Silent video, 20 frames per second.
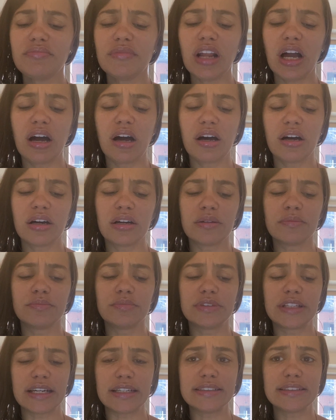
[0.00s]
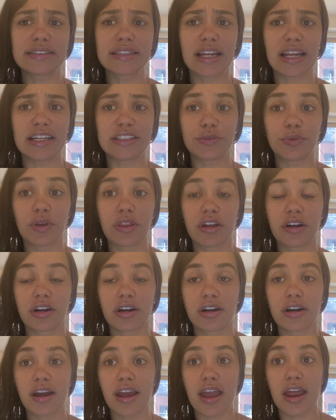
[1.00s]
dance class with
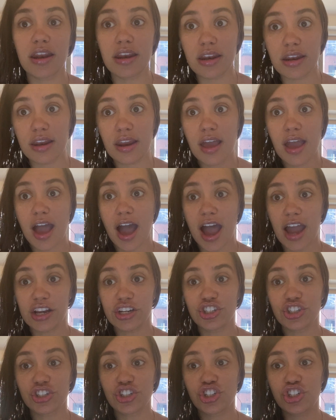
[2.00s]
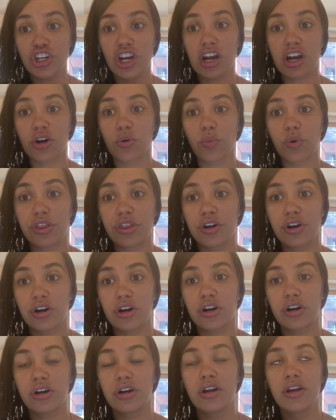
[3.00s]
her, and I just shared
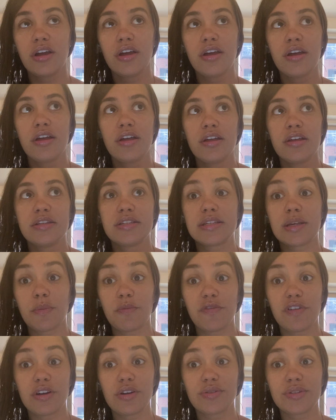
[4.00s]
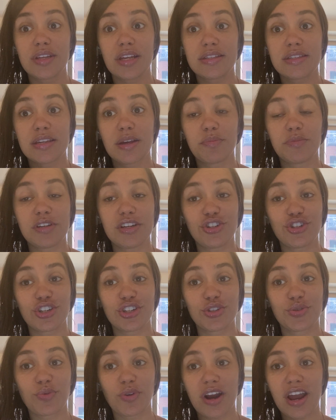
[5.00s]
her some videos that some
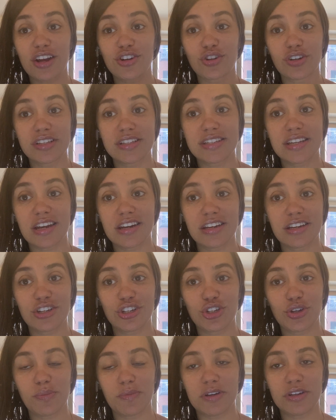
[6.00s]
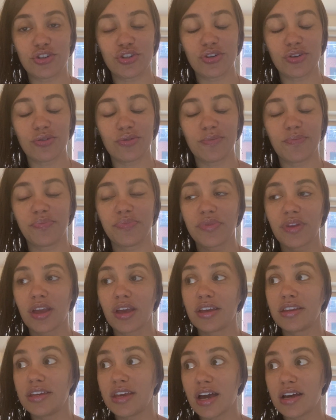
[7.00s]
teachers were actually sending it to me too.
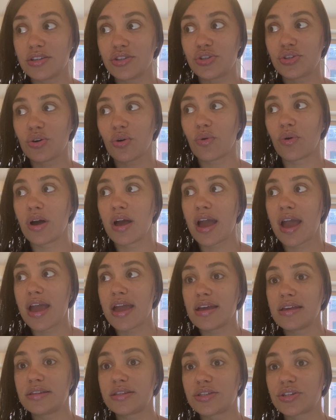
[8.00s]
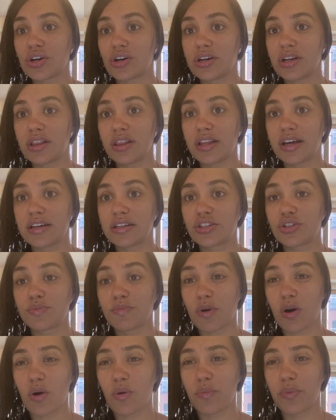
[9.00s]
Yeah, so it started like
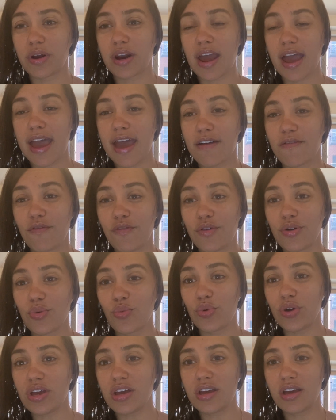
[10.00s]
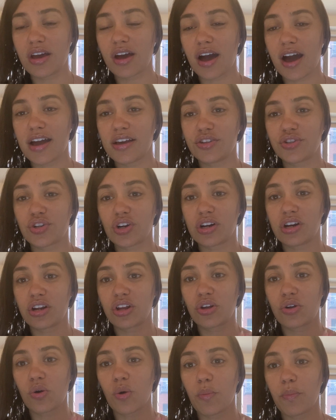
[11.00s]
small, but every week I
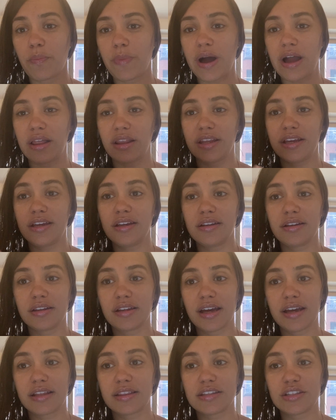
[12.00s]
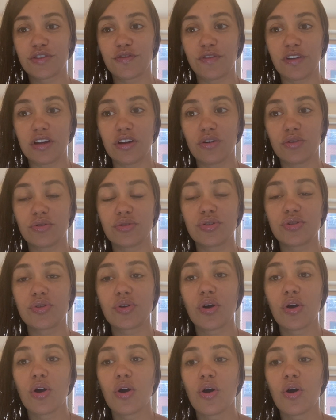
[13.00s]
started compiling like these videos